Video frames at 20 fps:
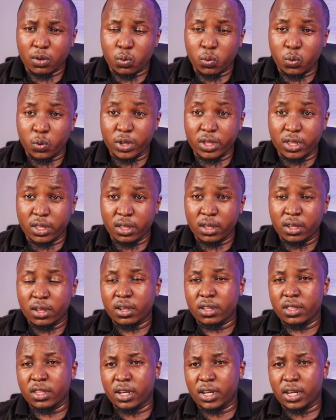with
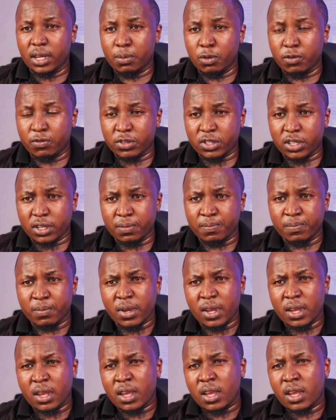the claim officer.
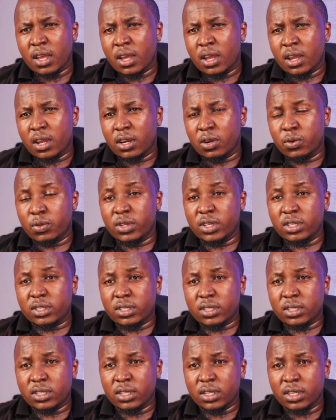Now
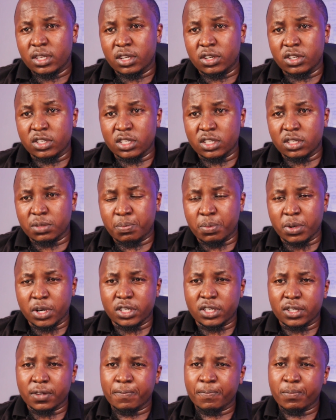this increases
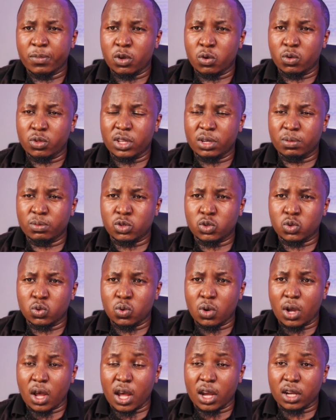pressure on them
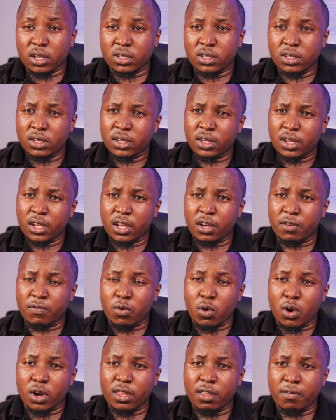to act and
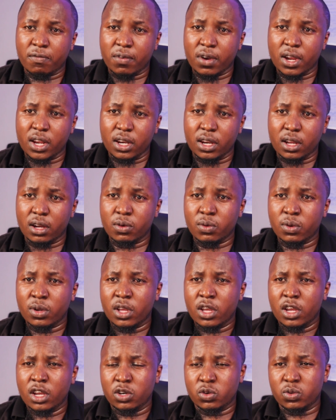forward the file now
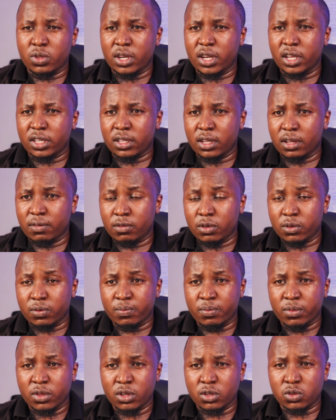to the next level.
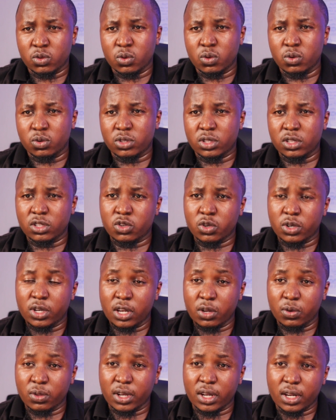So since you're
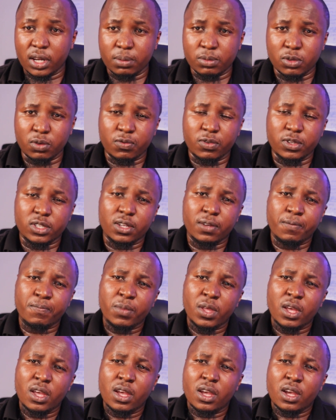dealing with the claims officer,
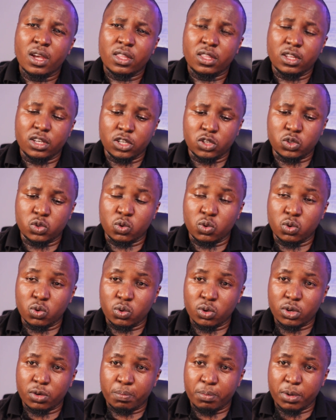they need
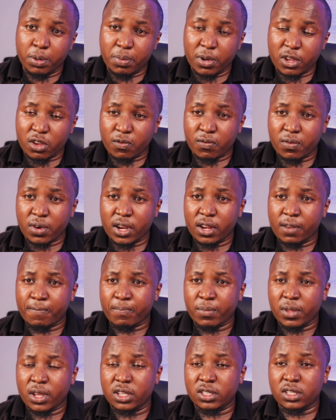to prepare your file
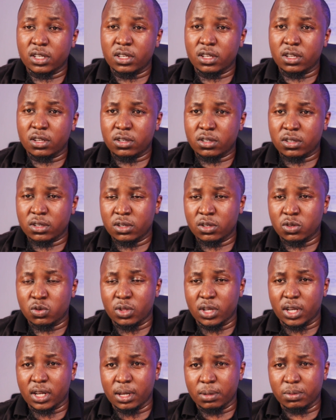and send it to
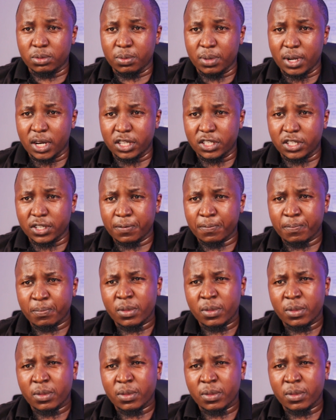the claims manager.